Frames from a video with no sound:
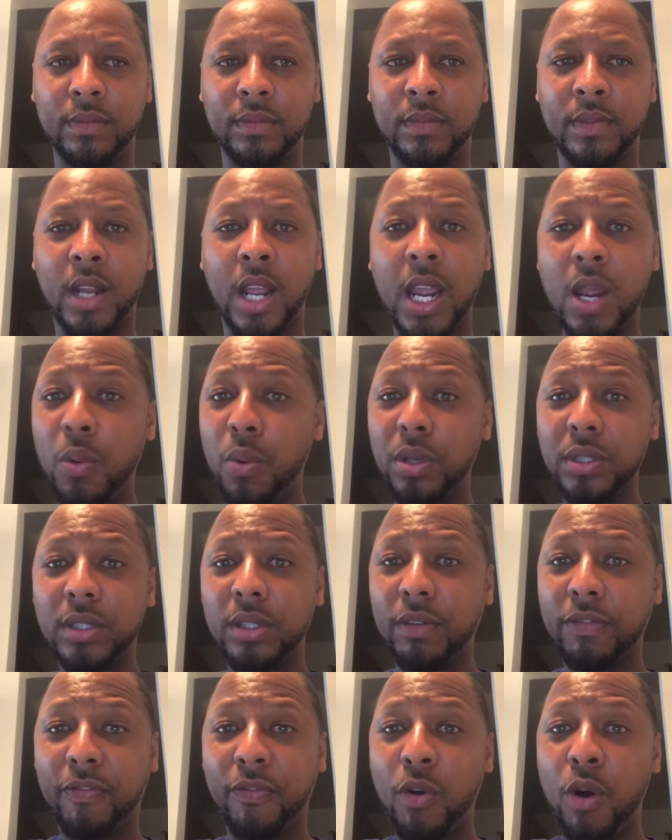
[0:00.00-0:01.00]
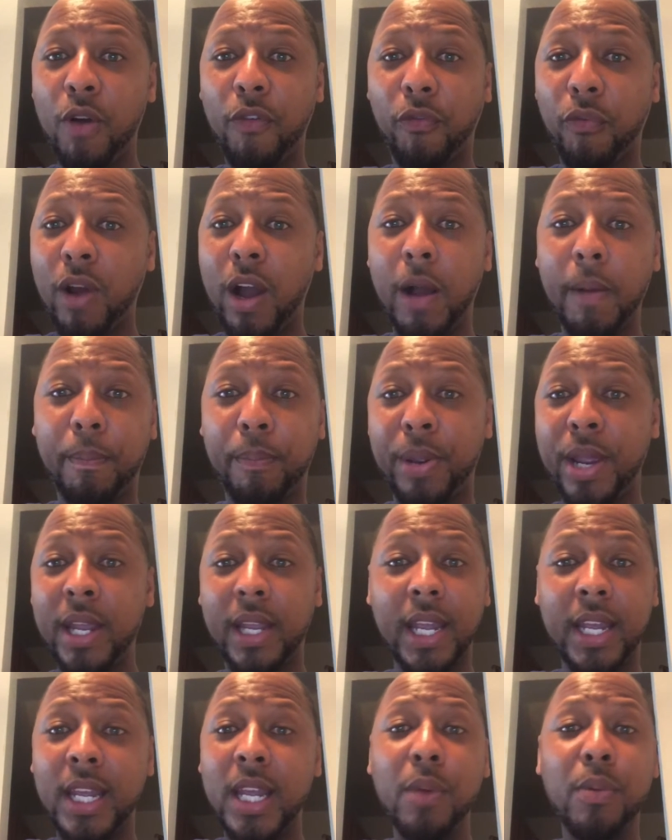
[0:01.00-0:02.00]
He was a 4th round pick,
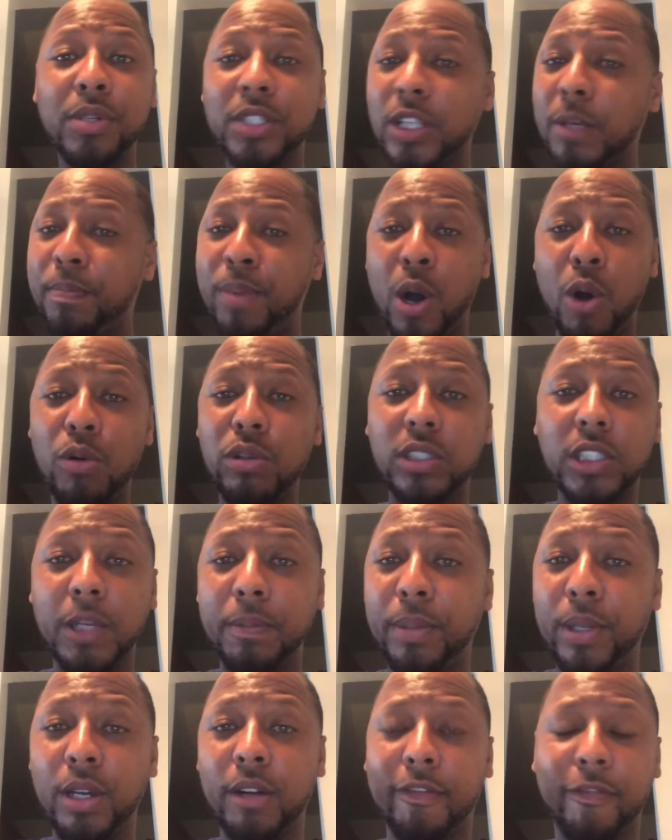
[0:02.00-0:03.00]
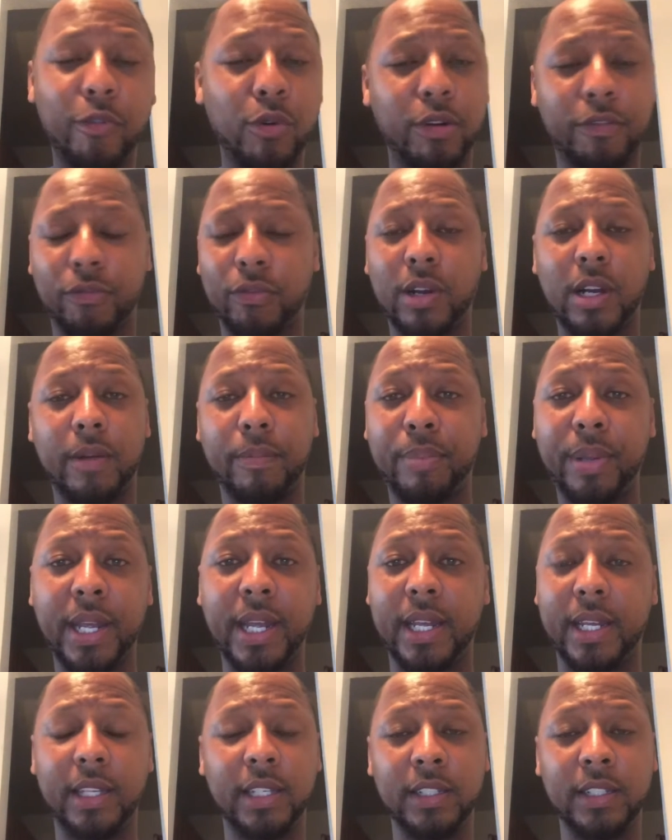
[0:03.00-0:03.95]
and he was supposed to be a 4th round pick.